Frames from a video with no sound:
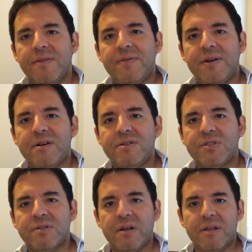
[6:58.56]

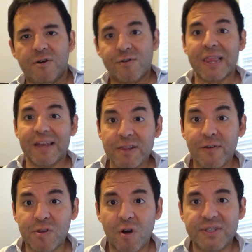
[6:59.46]
There's the other level
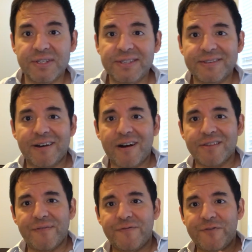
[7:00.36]
of toxins that
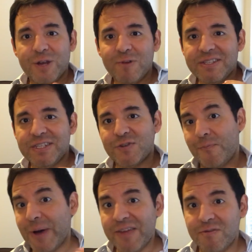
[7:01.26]
are the frequencies
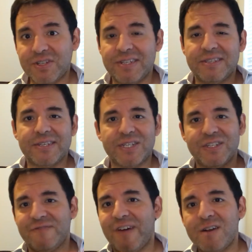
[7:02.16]
of pathogens, such
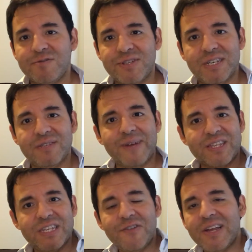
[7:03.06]
as viruses,
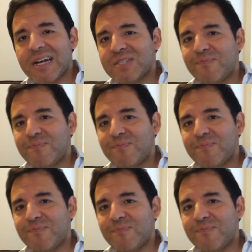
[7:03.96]
bacteria,